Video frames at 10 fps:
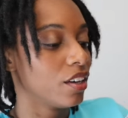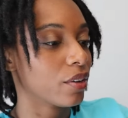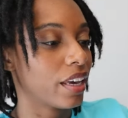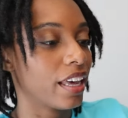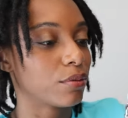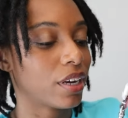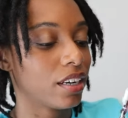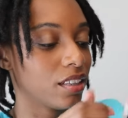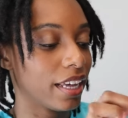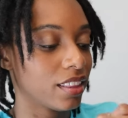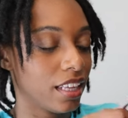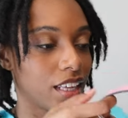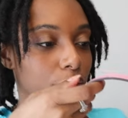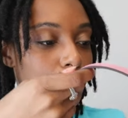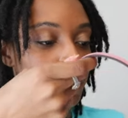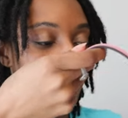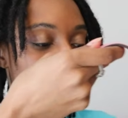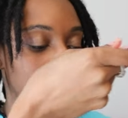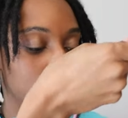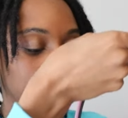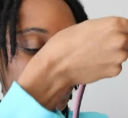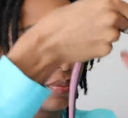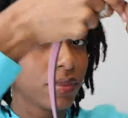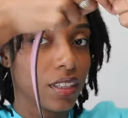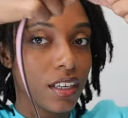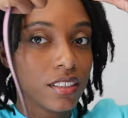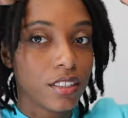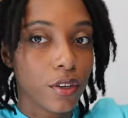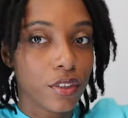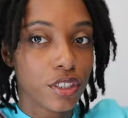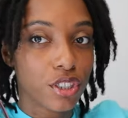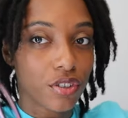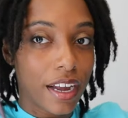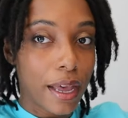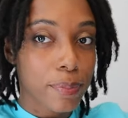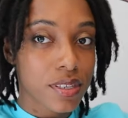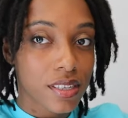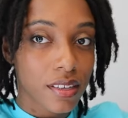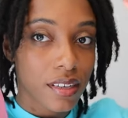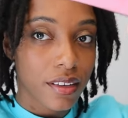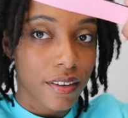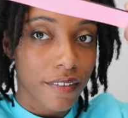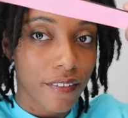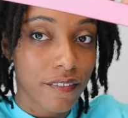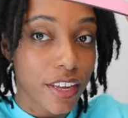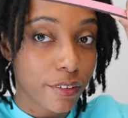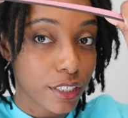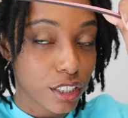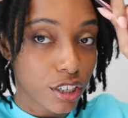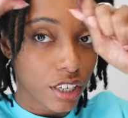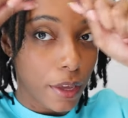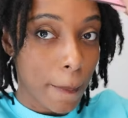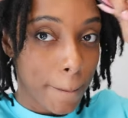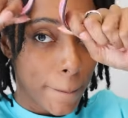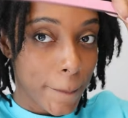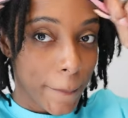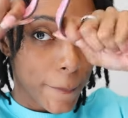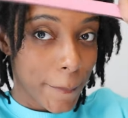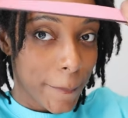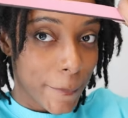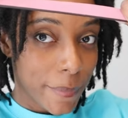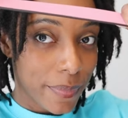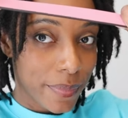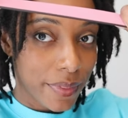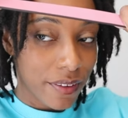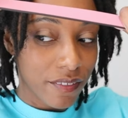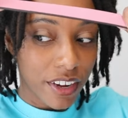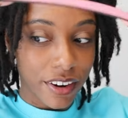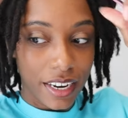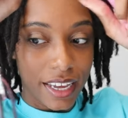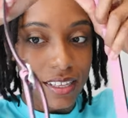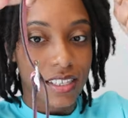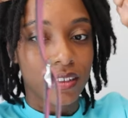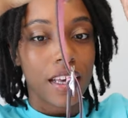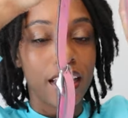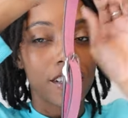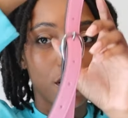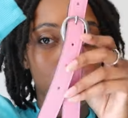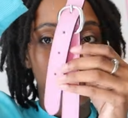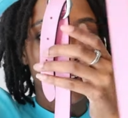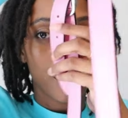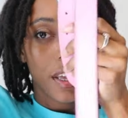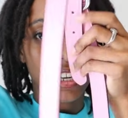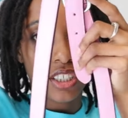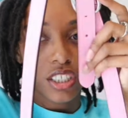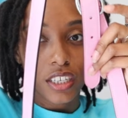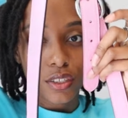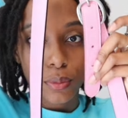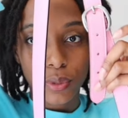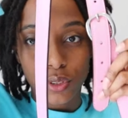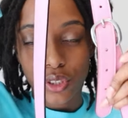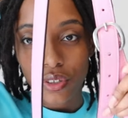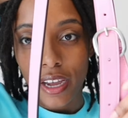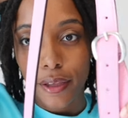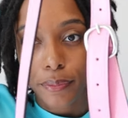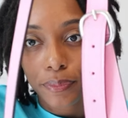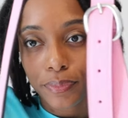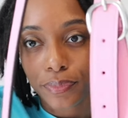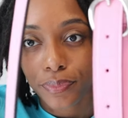Okay, I'm trying to like think, what do people want to see? So the straps, very sturdy, very nice. It's also an adjustable strap.